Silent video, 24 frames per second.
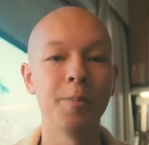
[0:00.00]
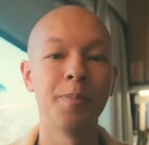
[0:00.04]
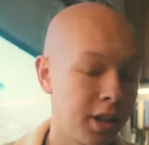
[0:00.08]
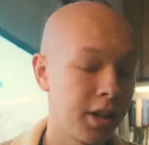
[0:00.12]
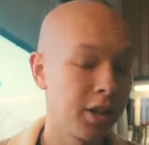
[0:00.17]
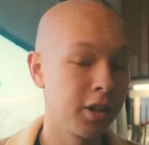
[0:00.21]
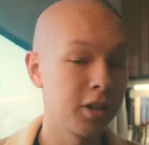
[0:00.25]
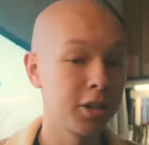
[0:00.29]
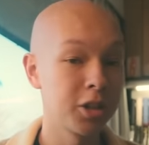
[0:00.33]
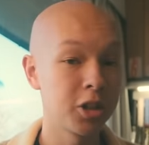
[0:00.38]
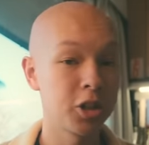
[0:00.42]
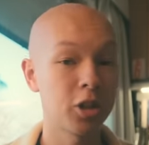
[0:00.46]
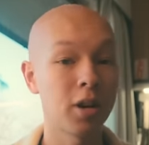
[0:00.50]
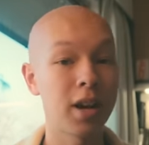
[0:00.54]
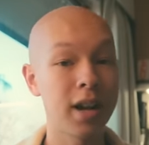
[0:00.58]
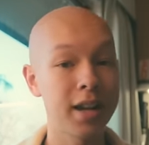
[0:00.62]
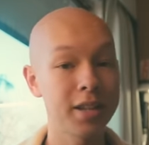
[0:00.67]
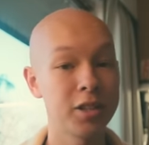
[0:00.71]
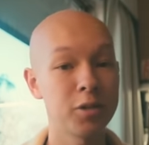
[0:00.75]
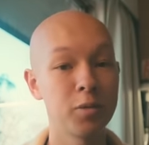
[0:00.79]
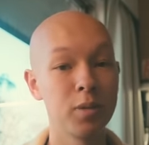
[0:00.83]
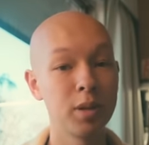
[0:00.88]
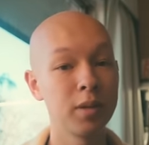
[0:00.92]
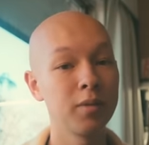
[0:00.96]
You can try
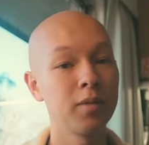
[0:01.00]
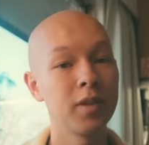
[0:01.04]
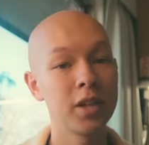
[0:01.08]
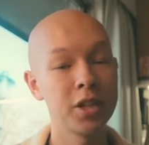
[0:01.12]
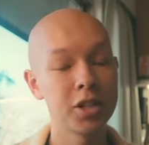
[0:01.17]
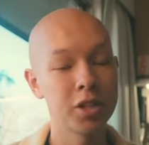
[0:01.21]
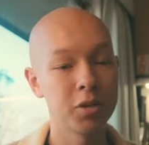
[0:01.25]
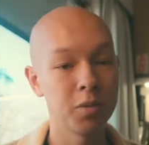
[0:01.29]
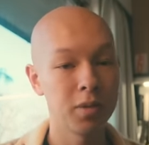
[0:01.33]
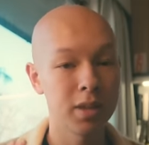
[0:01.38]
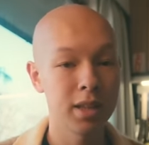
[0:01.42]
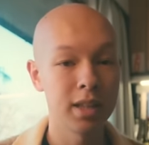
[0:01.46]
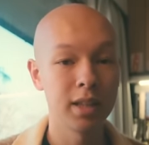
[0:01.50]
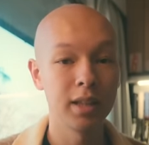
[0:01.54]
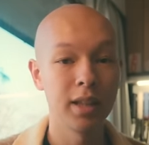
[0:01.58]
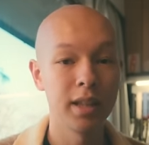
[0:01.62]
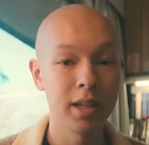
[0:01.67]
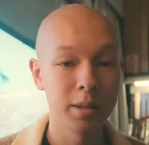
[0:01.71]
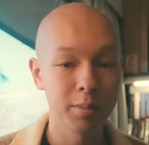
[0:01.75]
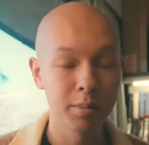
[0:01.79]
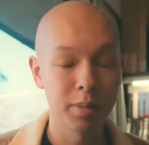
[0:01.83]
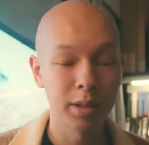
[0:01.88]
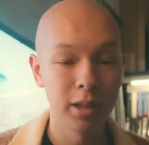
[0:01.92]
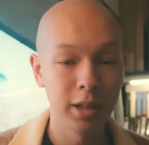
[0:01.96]
Swing Vision with the
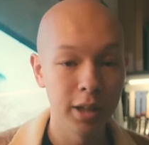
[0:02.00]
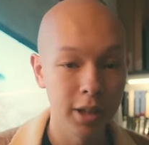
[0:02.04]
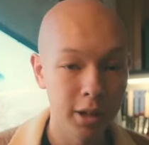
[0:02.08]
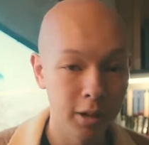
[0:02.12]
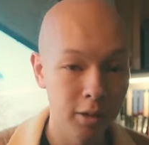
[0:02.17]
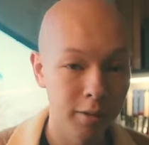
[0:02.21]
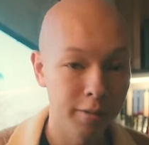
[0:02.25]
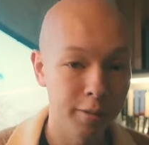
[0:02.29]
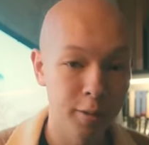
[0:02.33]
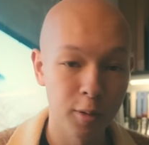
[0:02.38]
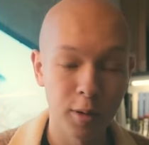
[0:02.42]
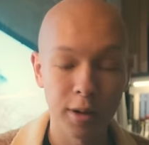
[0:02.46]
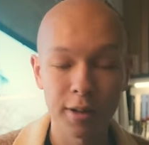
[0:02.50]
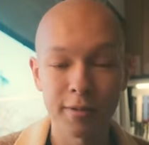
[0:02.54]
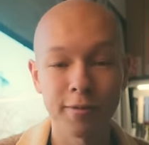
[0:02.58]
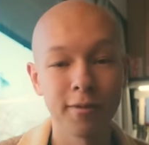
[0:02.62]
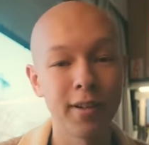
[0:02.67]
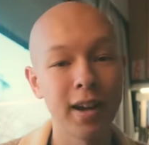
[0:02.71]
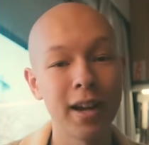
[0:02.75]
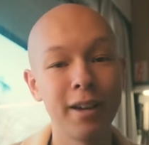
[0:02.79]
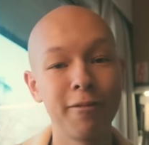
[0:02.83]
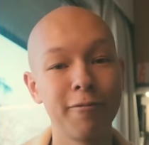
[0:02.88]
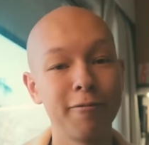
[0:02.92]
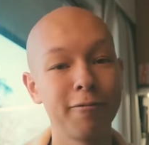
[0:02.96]
link below,
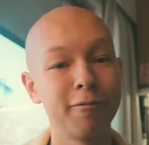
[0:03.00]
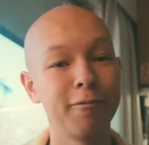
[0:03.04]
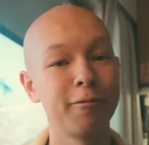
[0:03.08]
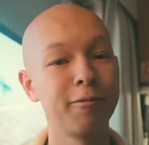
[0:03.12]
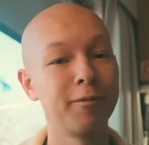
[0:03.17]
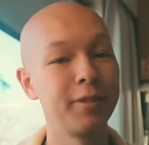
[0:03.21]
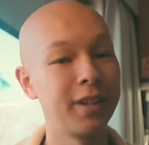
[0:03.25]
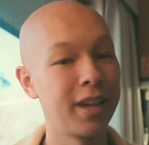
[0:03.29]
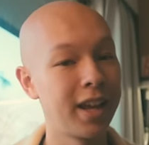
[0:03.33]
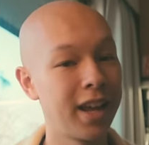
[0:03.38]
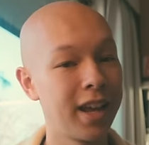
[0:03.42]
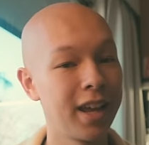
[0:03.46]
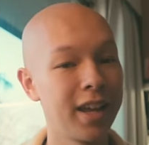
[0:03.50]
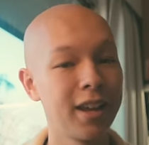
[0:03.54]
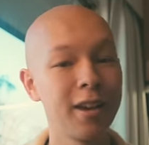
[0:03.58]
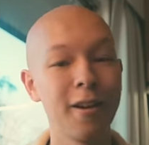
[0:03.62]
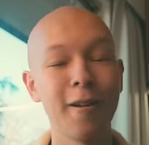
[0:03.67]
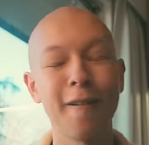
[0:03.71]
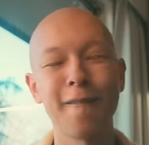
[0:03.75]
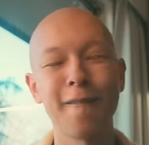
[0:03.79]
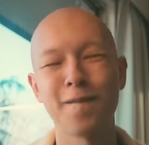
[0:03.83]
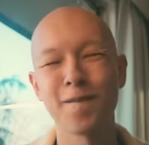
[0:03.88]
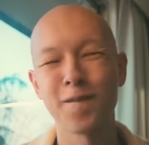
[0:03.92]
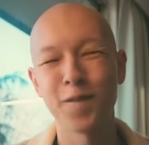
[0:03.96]
45-day
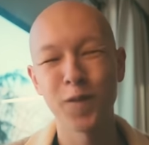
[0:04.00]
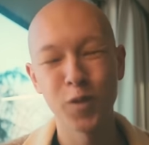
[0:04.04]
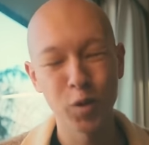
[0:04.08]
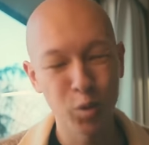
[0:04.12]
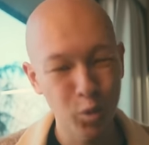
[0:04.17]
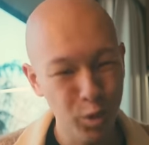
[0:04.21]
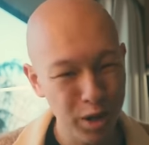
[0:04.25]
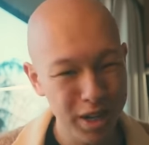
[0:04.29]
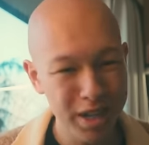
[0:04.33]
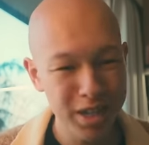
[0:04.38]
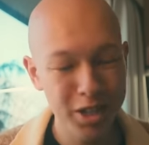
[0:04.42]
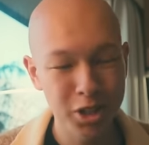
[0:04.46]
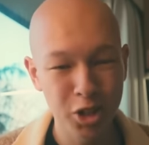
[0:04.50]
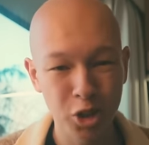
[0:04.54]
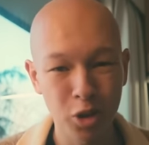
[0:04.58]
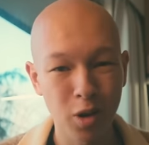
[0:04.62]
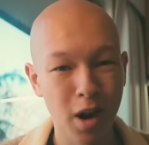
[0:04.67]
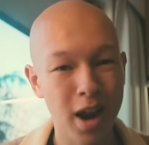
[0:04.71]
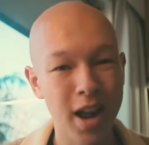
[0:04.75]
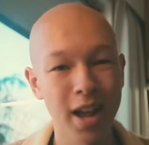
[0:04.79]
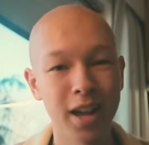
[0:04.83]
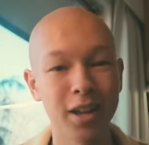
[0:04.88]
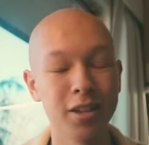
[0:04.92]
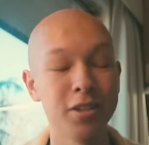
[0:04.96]
free
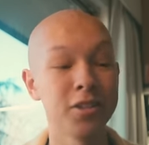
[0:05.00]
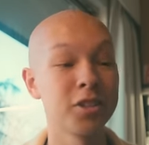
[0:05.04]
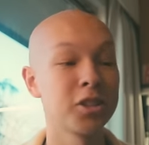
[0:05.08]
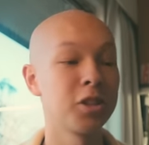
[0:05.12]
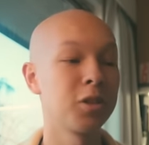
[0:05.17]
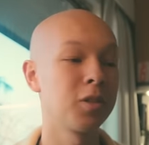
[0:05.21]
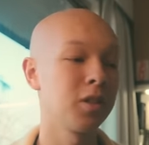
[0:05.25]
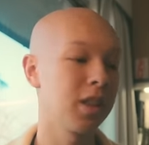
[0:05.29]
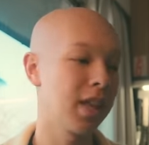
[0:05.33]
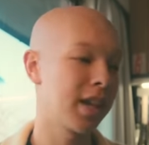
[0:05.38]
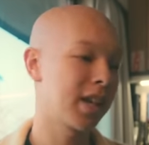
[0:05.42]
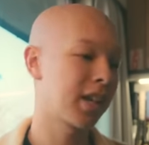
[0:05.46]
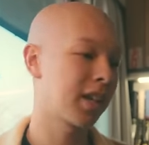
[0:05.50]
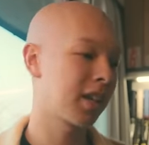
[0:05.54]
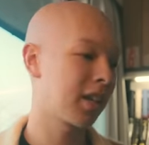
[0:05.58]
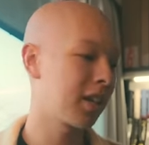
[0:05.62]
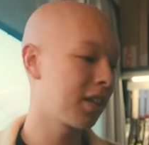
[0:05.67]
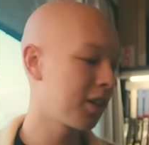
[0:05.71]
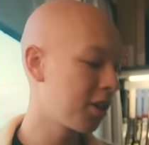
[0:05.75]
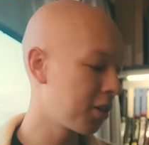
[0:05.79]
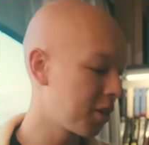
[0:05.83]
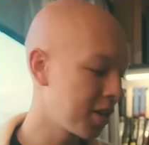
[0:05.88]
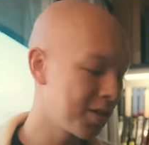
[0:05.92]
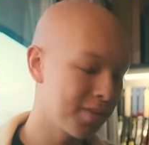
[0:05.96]
trial. So like,
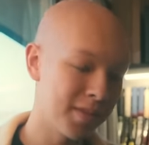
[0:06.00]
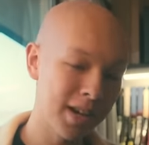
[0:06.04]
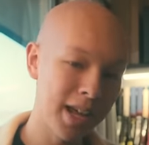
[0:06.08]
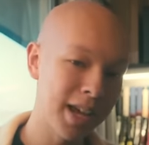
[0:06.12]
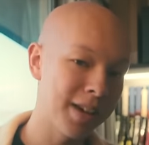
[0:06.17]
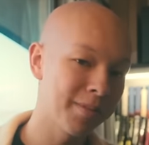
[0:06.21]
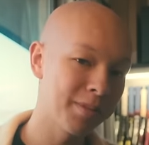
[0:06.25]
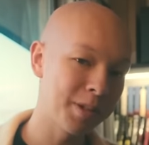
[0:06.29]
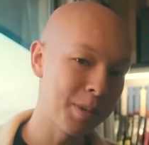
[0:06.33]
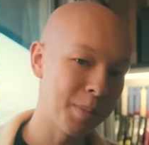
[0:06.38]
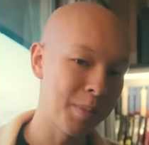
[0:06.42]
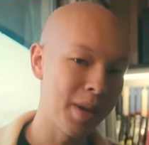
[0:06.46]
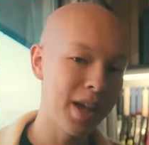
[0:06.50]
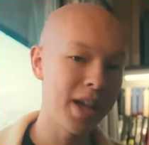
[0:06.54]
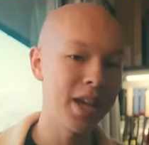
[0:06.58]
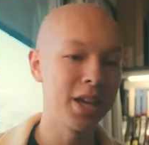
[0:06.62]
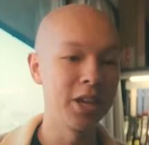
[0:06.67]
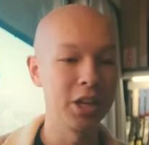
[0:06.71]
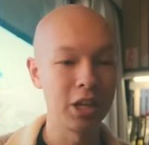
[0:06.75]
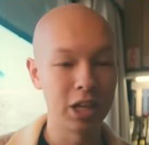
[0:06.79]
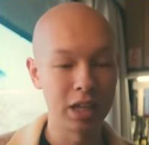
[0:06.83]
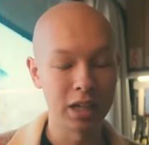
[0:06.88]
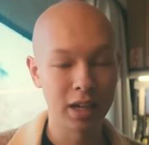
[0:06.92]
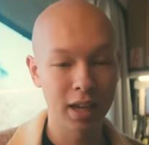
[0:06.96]
you don't even have to pay,
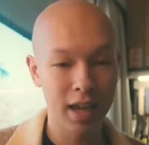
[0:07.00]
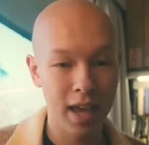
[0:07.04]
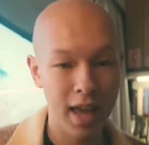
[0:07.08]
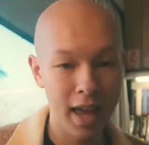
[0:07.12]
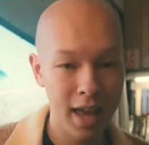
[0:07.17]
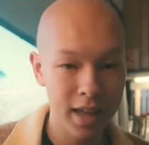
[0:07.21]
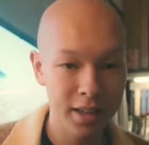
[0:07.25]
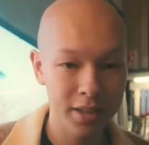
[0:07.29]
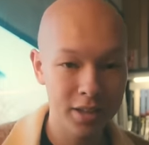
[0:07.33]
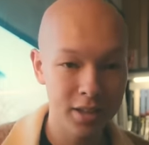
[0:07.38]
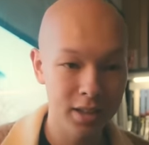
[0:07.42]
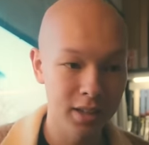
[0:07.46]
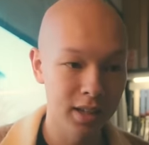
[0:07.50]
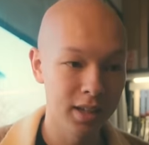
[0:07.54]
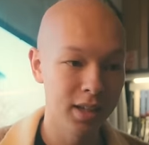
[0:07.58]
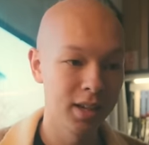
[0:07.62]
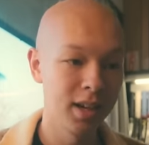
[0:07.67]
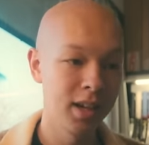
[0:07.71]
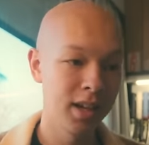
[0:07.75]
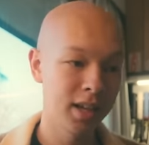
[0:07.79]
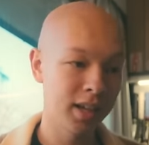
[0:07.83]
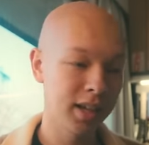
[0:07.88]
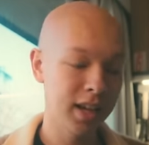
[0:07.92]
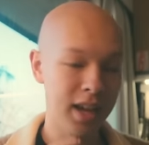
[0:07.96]
you can cancel it,
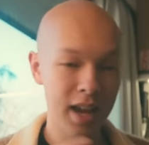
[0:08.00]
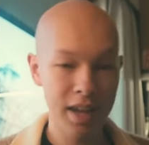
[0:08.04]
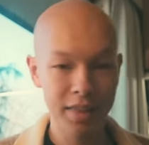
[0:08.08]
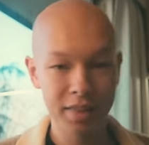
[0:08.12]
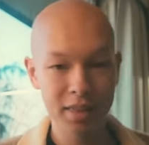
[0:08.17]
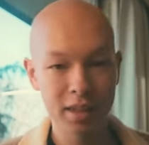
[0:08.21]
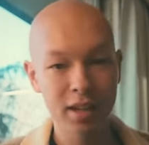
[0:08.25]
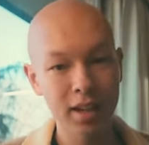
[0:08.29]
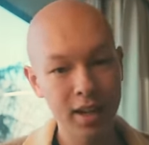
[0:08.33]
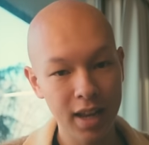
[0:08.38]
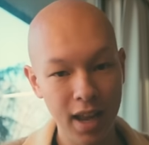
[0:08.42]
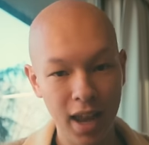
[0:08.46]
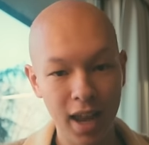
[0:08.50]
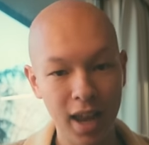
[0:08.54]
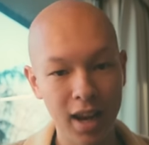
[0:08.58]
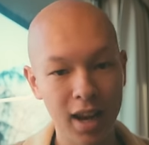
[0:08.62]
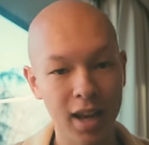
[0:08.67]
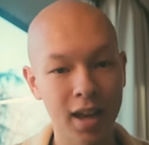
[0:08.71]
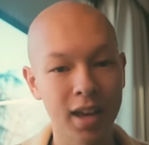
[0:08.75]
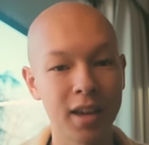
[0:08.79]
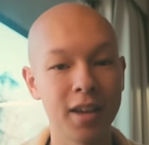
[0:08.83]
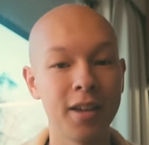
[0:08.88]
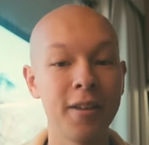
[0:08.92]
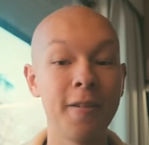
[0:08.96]
get the
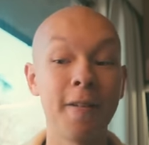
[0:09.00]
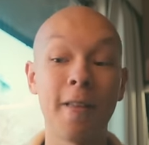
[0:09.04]
data.